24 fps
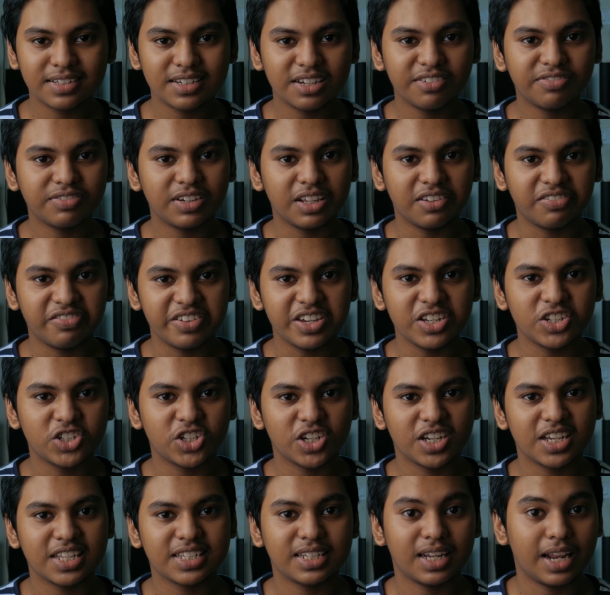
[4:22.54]
nifty
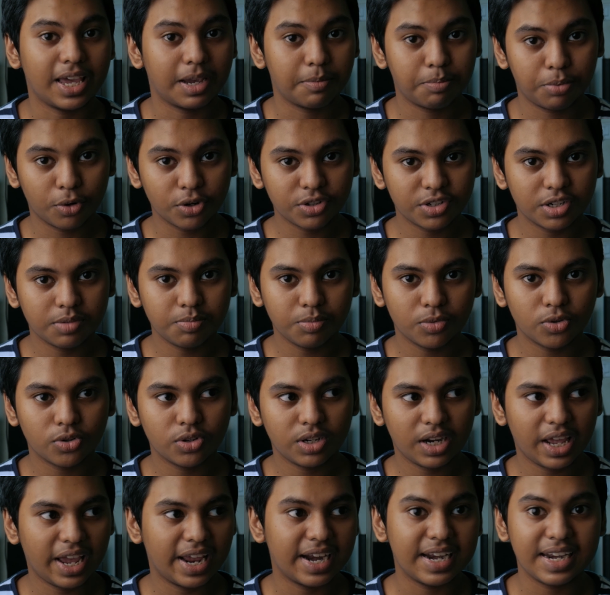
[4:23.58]
features like portrait
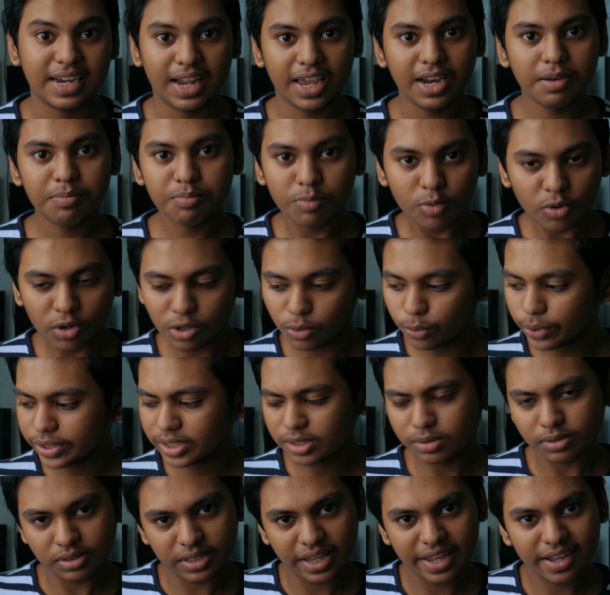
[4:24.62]
mode and night mode
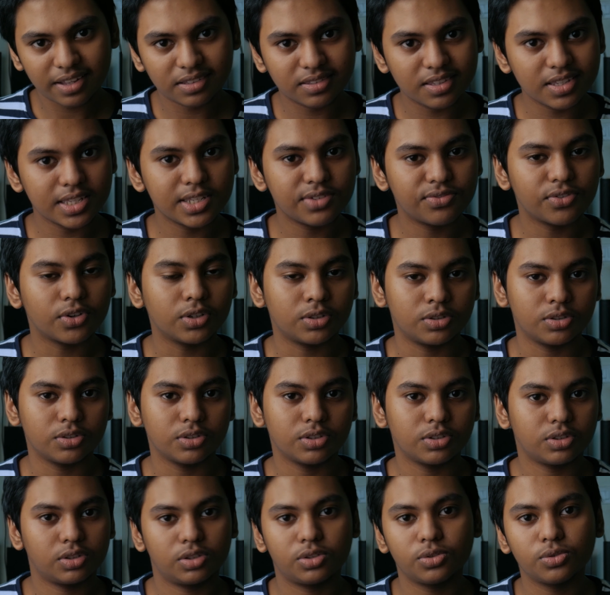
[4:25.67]
which take these
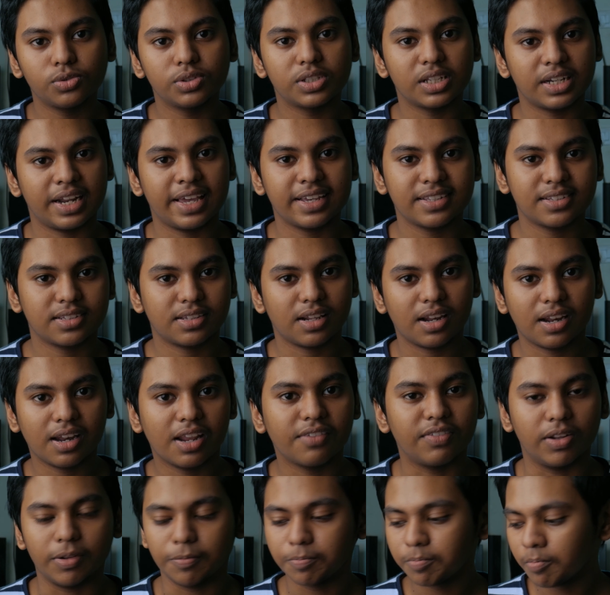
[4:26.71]
photos to the next
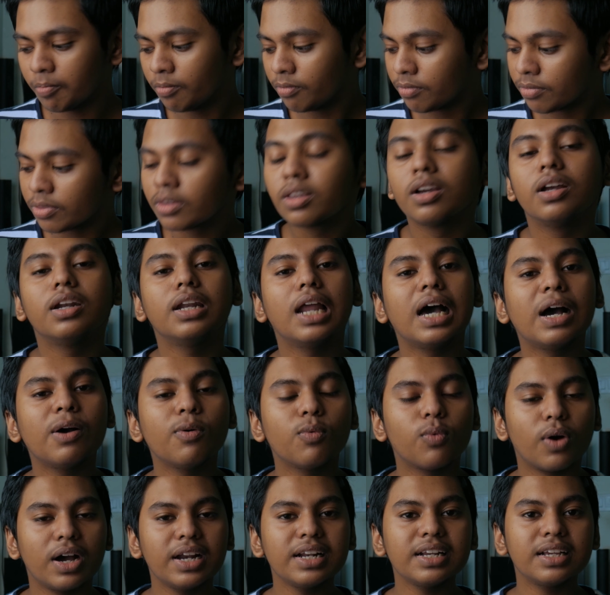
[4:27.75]
level. Now,
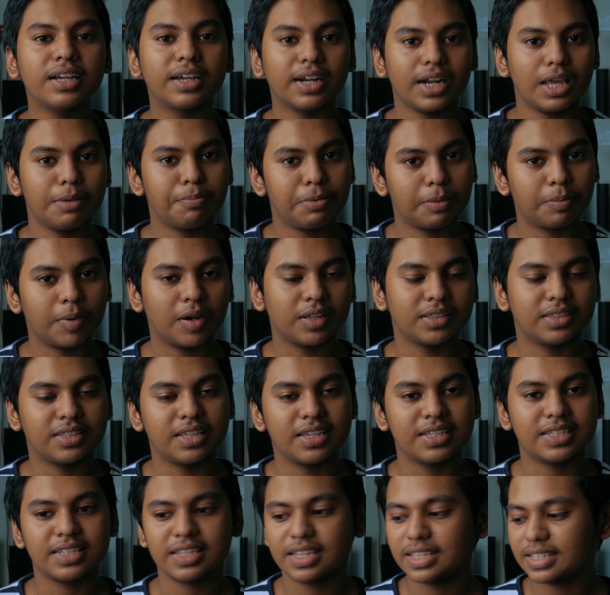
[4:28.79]
one gripe about
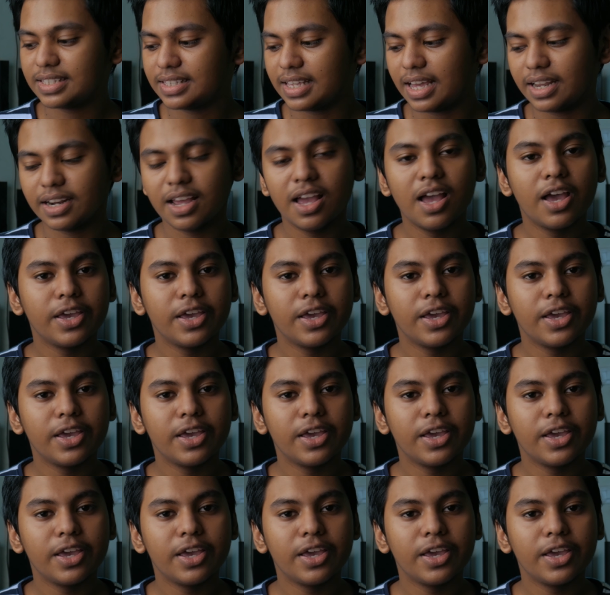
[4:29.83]
this is that